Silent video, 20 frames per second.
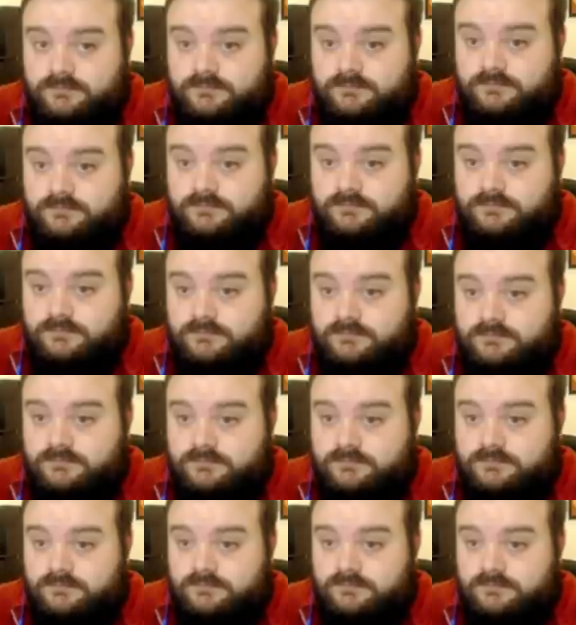
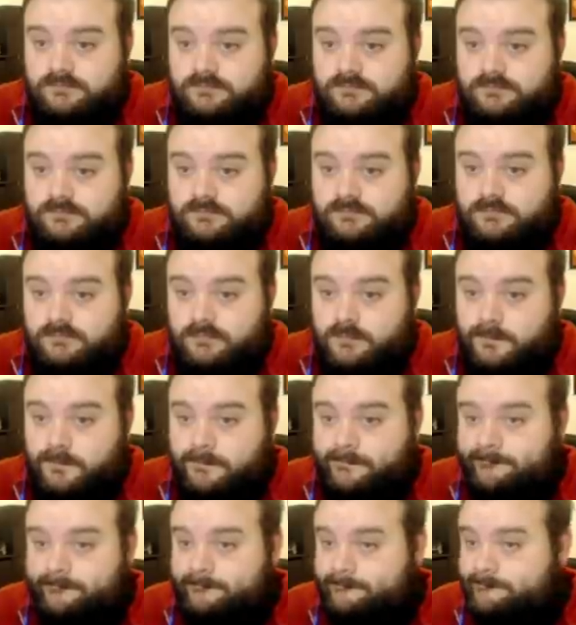
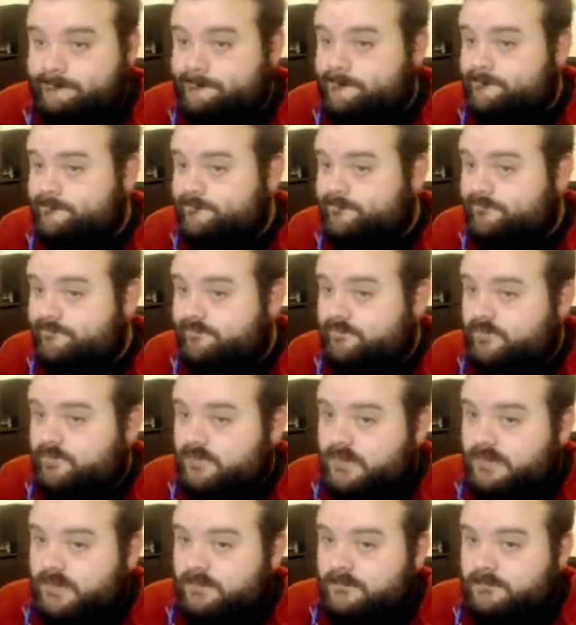
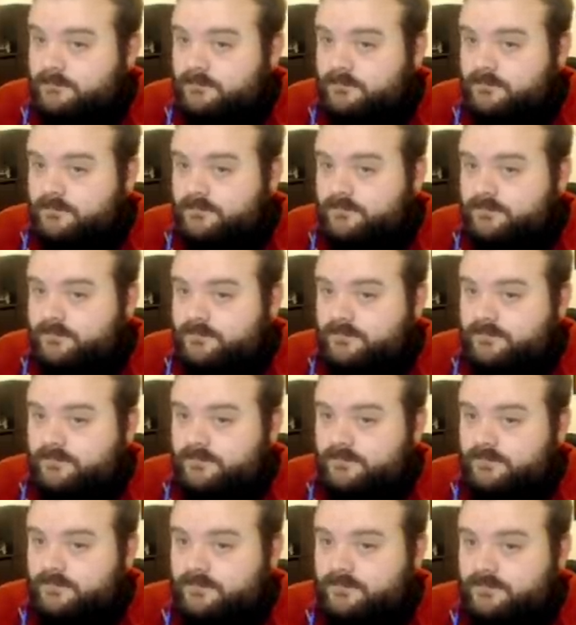
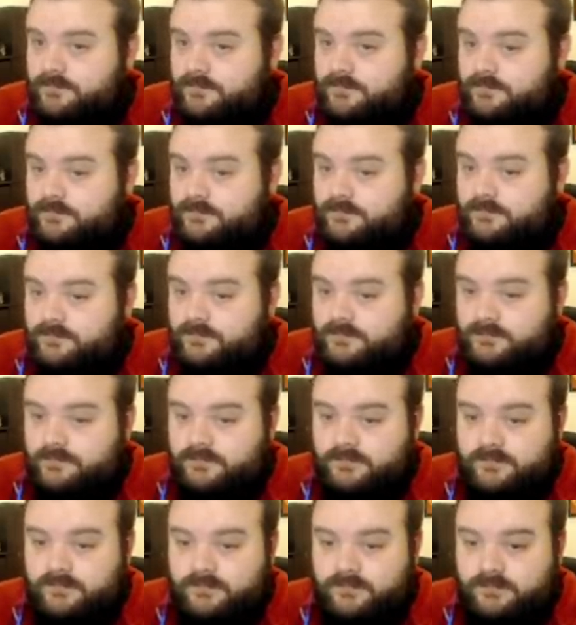
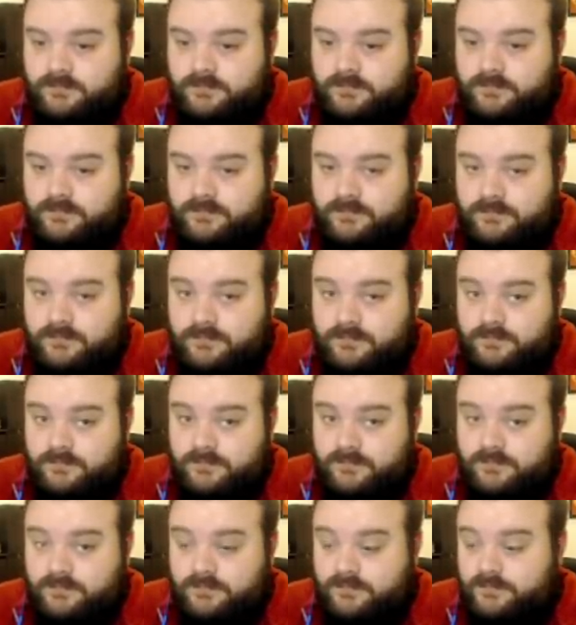
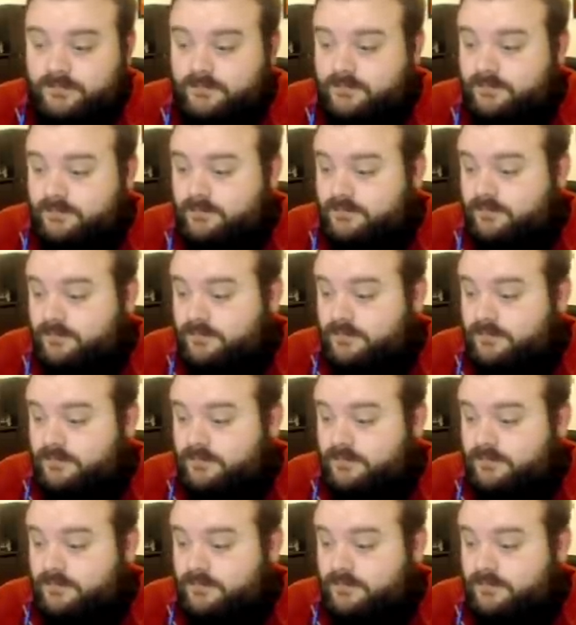No words are spoken by the person on screen.